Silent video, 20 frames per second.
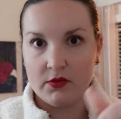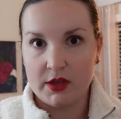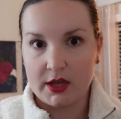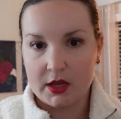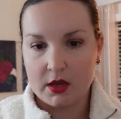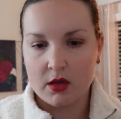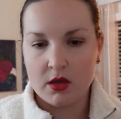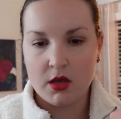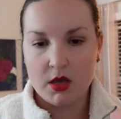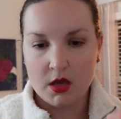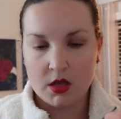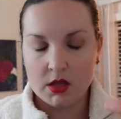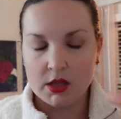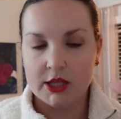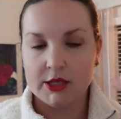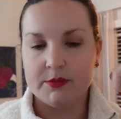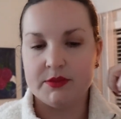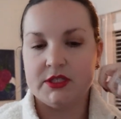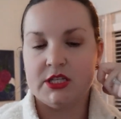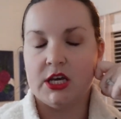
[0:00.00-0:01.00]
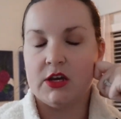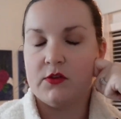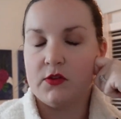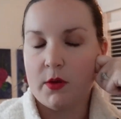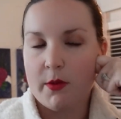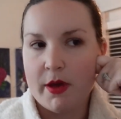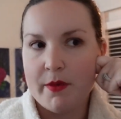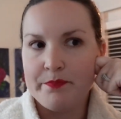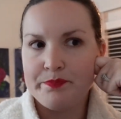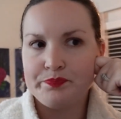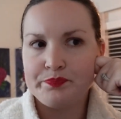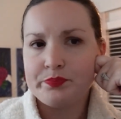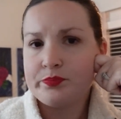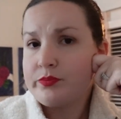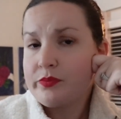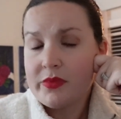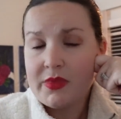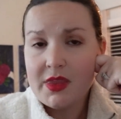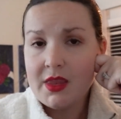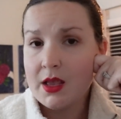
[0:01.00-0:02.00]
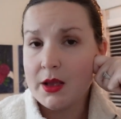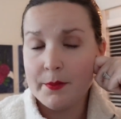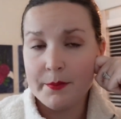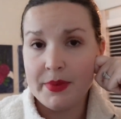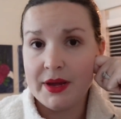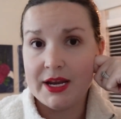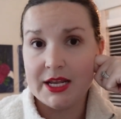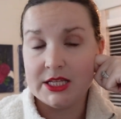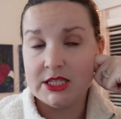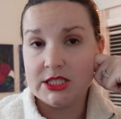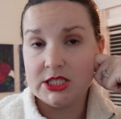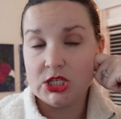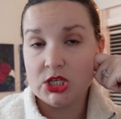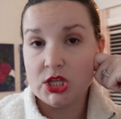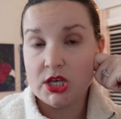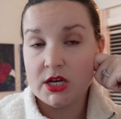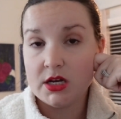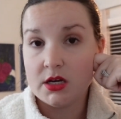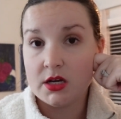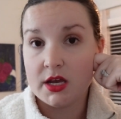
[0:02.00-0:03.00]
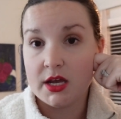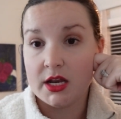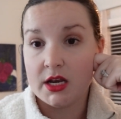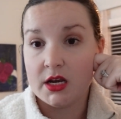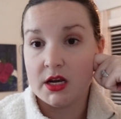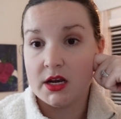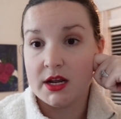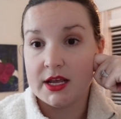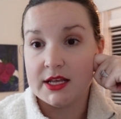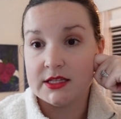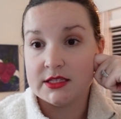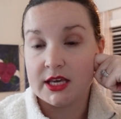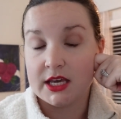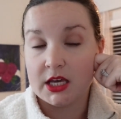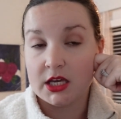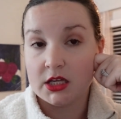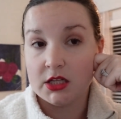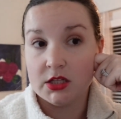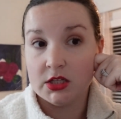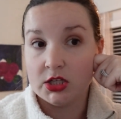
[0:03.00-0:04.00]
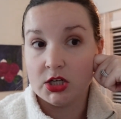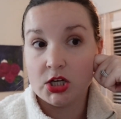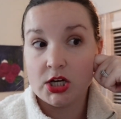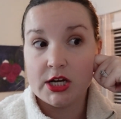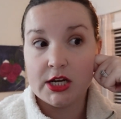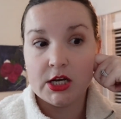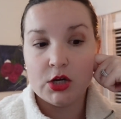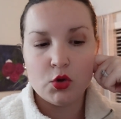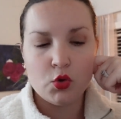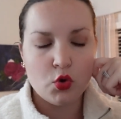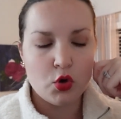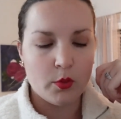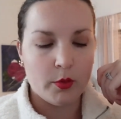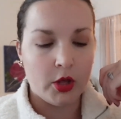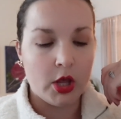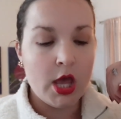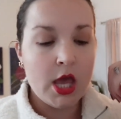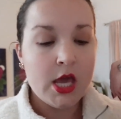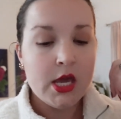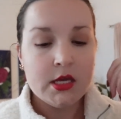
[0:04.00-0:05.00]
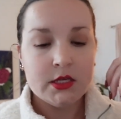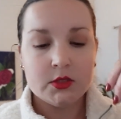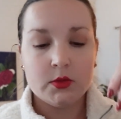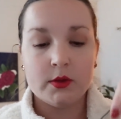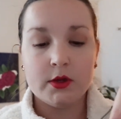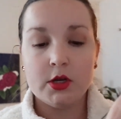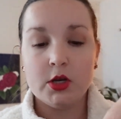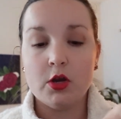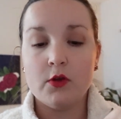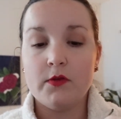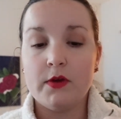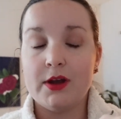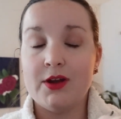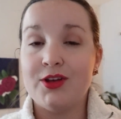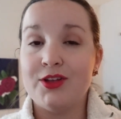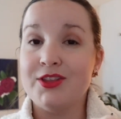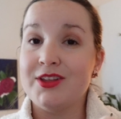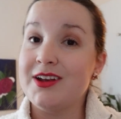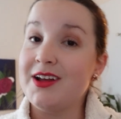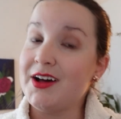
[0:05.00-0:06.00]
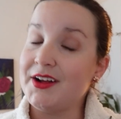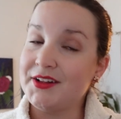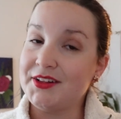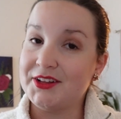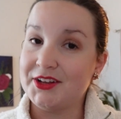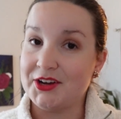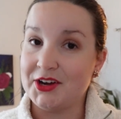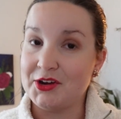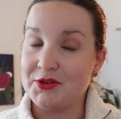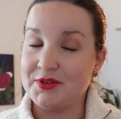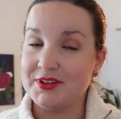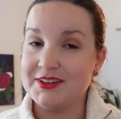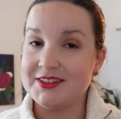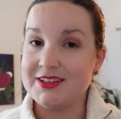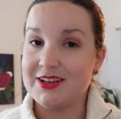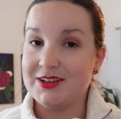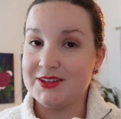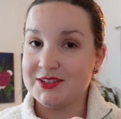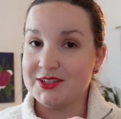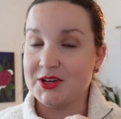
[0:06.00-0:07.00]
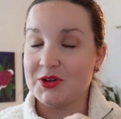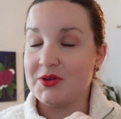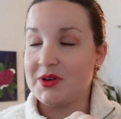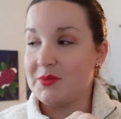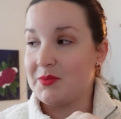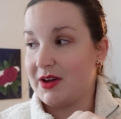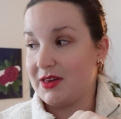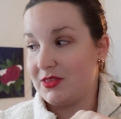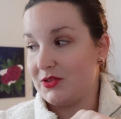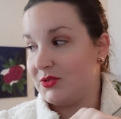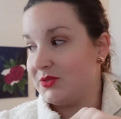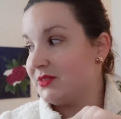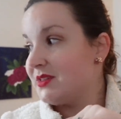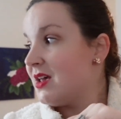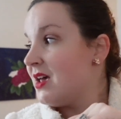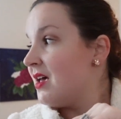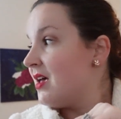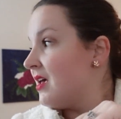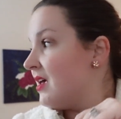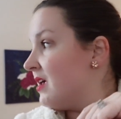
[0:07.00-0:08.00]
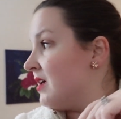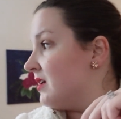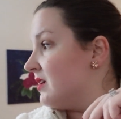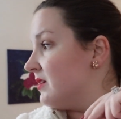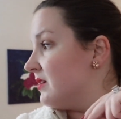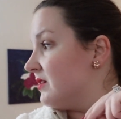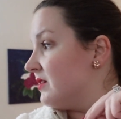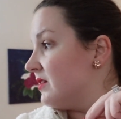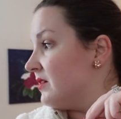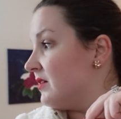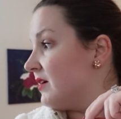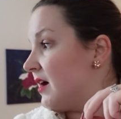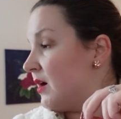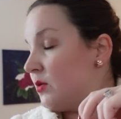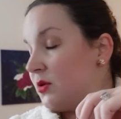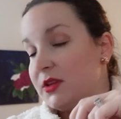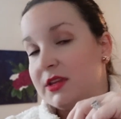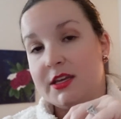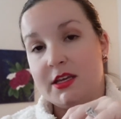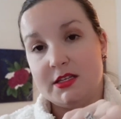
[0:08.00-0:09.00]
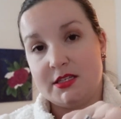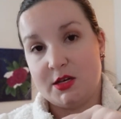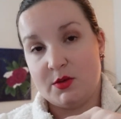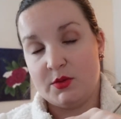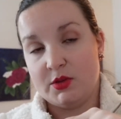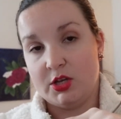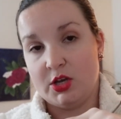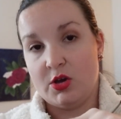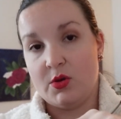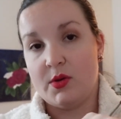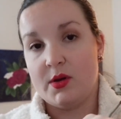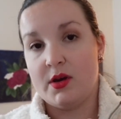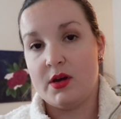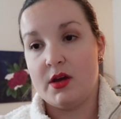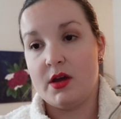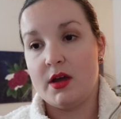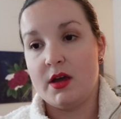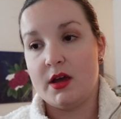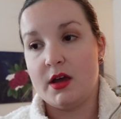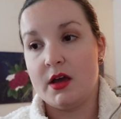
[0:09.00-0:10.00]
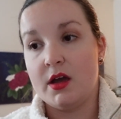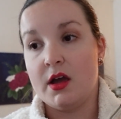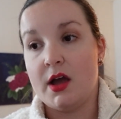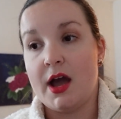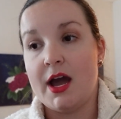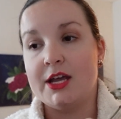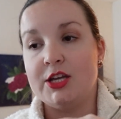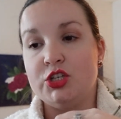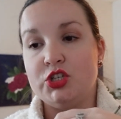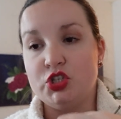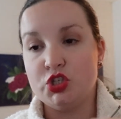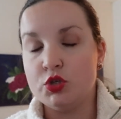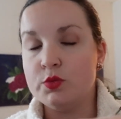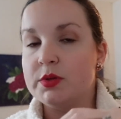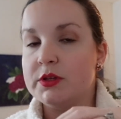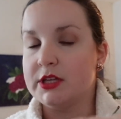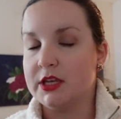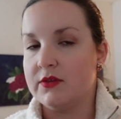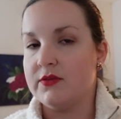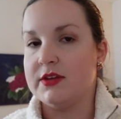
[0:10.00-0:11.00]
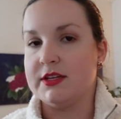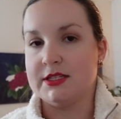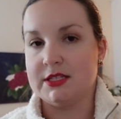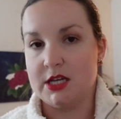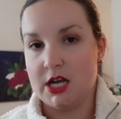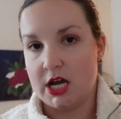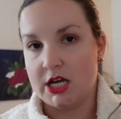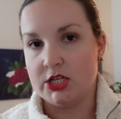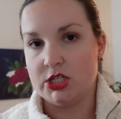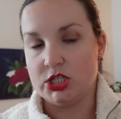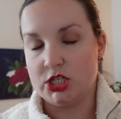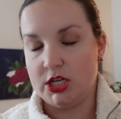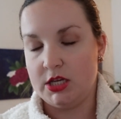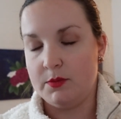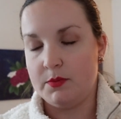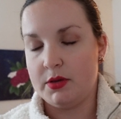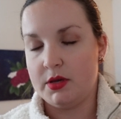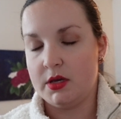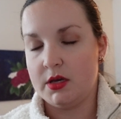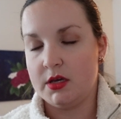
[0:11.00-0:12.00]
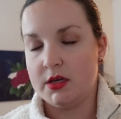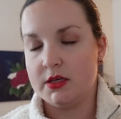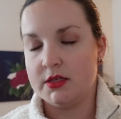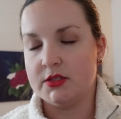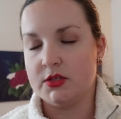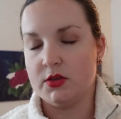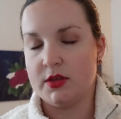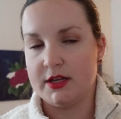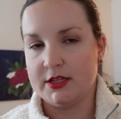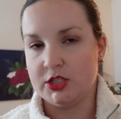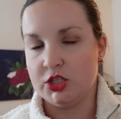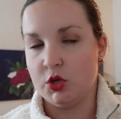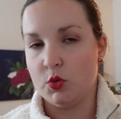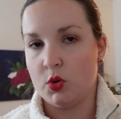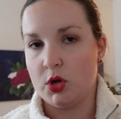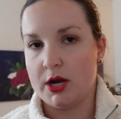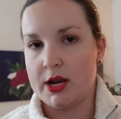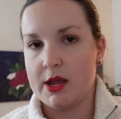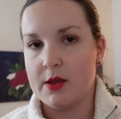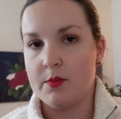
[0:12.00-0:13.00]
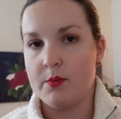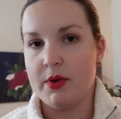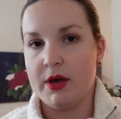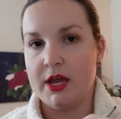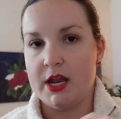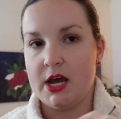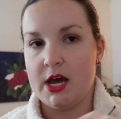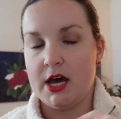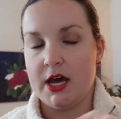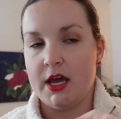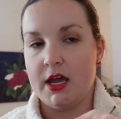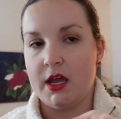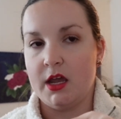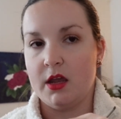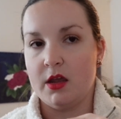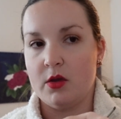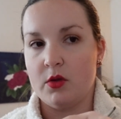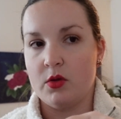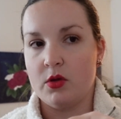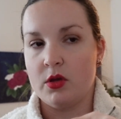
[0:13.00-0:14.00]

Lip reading: like lipstick from it, but it's still there, and it's like glittery and adorable. So I'm gonna go find all the non-glittery ones also and buy those. I will link it down below. I do believe it is not cheap, so that's your warning, but I